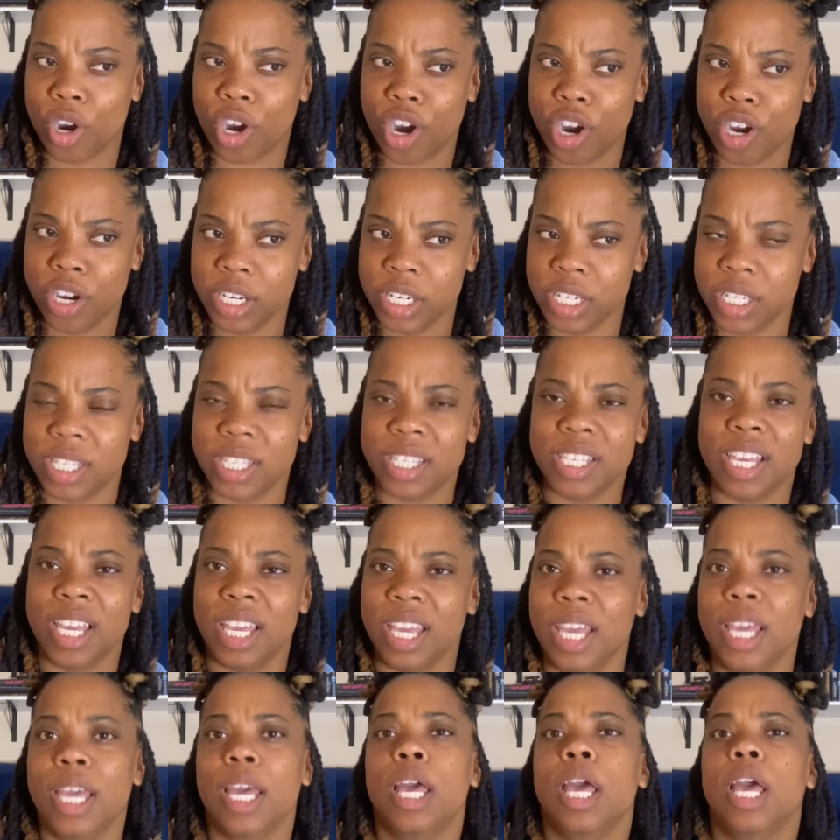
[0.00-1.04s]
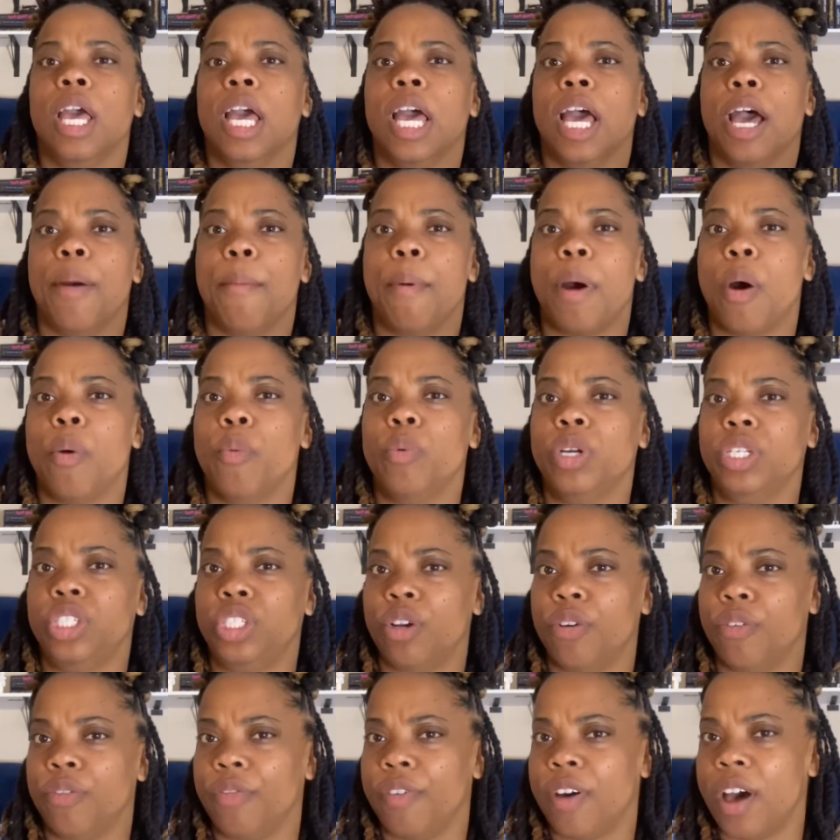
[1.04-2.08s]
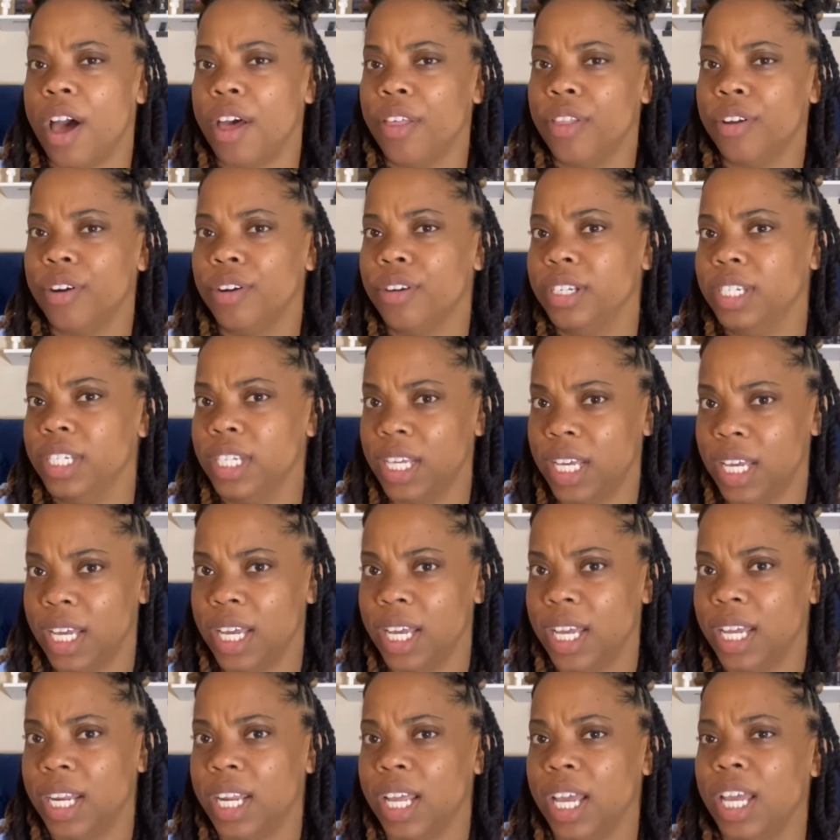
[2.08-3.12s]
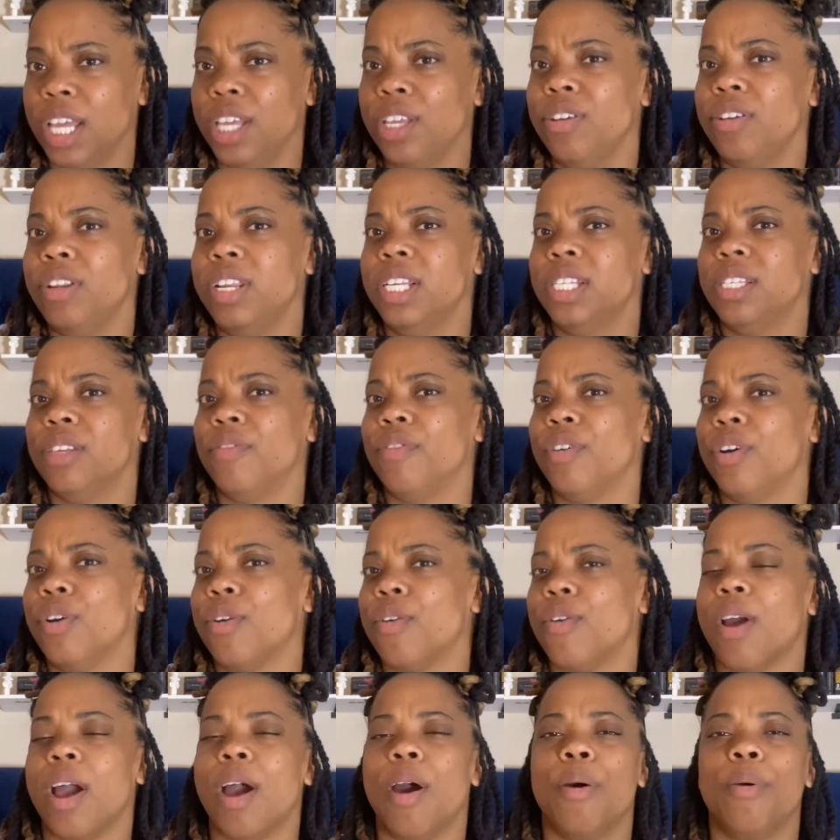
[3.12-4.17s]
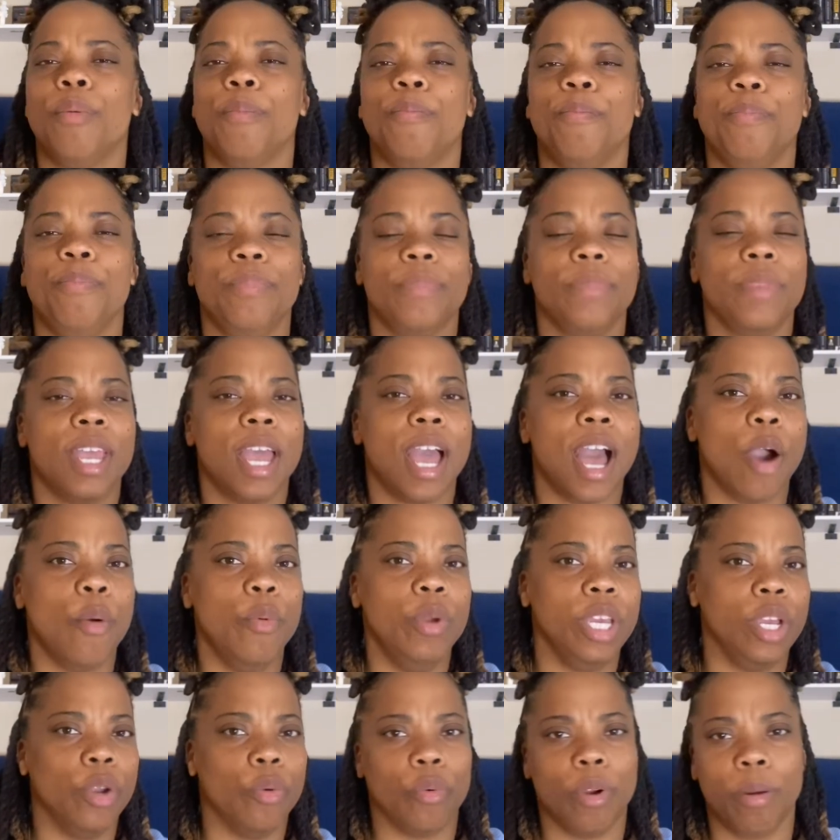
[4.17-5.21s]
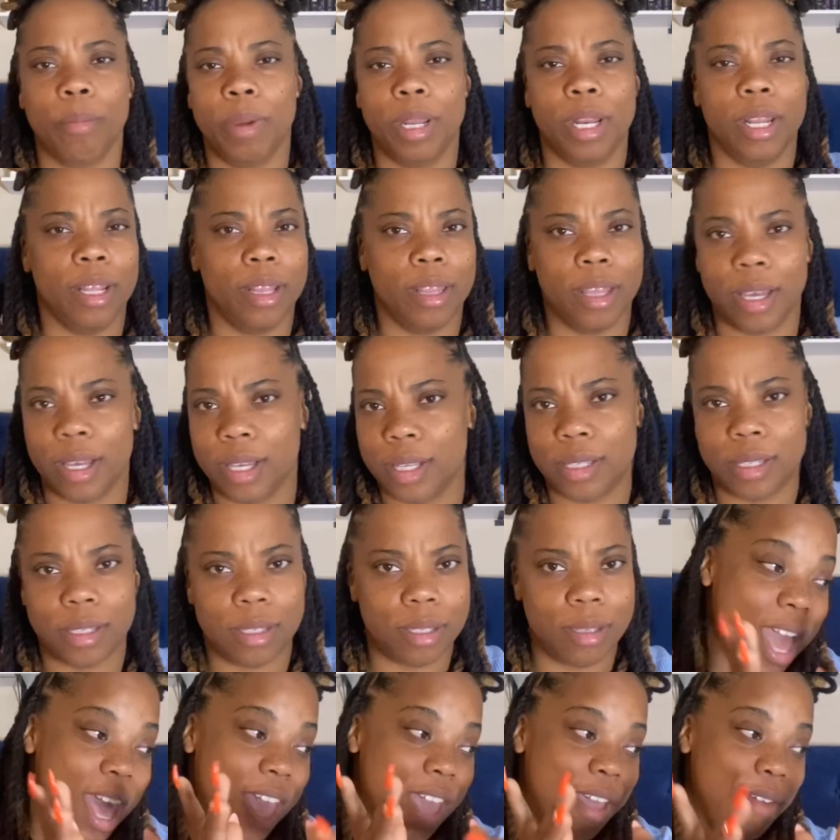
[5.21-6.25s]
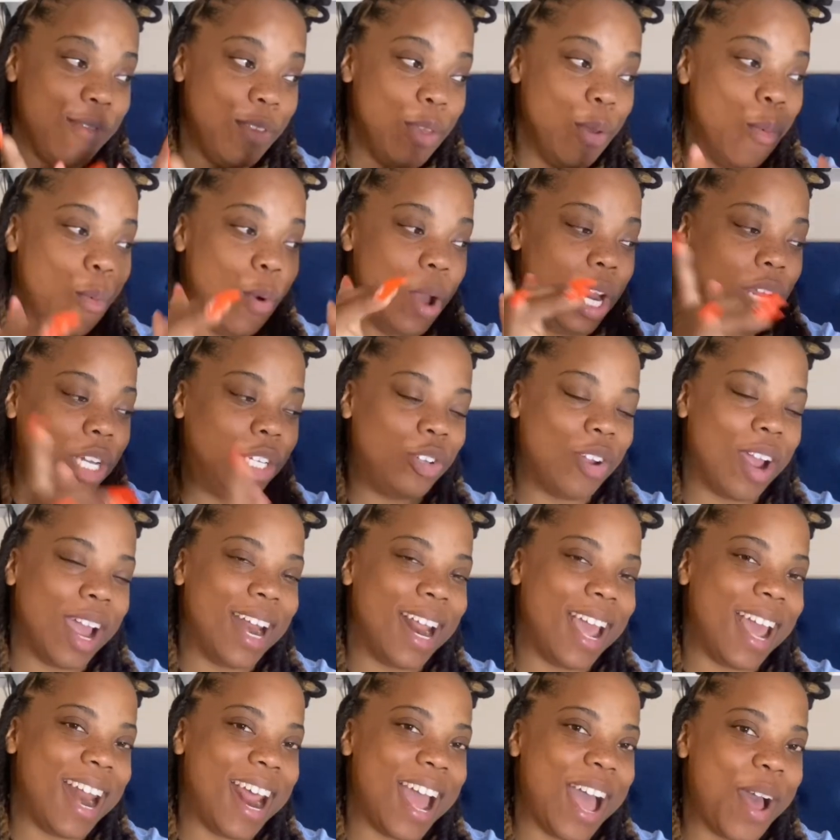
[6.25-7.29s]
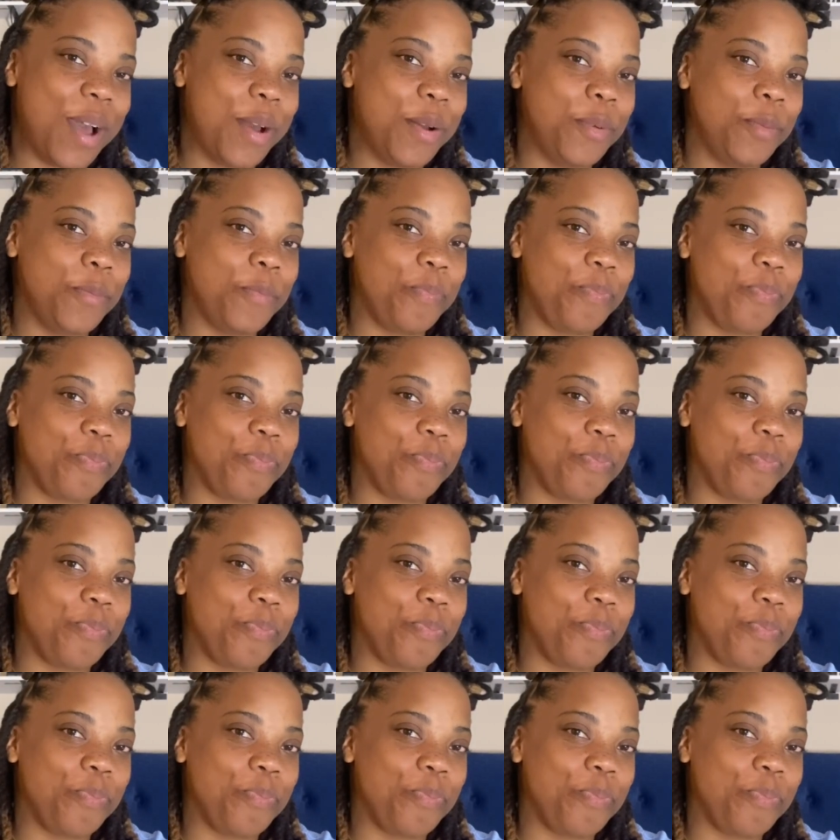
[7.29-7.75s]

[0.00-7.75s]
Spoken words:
urgency about what your father did, and you need to figure out how we can remedy this. If you want to try that out,